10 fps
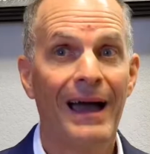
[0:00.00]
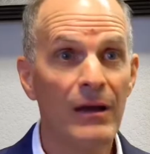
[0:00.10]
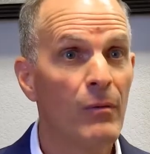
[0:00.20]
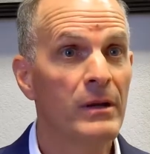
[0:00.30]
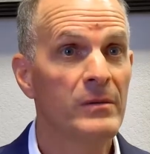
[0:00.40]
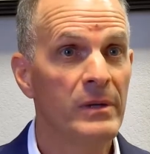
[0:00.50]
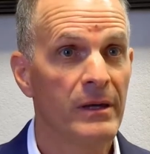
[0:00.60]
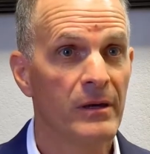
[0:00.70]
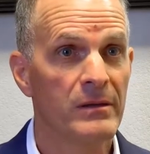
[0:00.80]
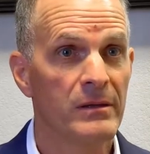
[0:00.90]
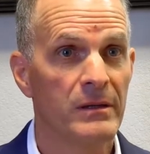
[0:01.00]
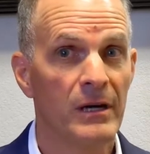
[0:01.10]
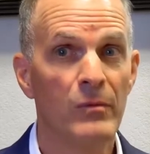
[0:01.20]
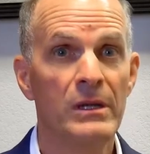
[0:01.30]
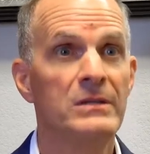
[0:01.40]
I want to be healthy.
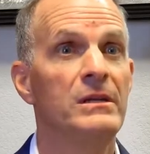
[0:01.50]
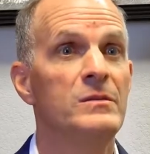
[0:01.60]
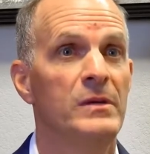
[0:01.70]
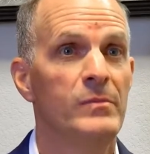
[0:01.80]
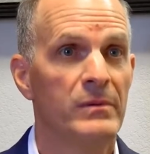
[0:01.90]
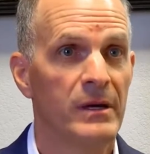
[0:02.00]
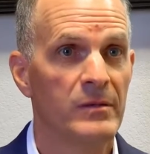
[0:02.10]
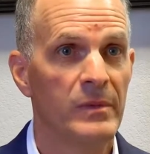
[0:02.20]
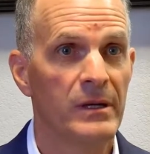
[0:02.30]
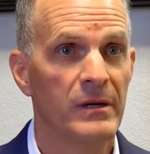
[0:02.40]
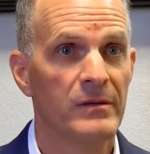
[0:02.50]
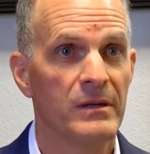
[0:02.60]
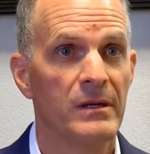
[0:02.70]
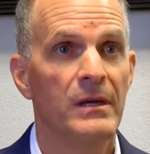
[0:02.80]
I want to teach people how to be healthy.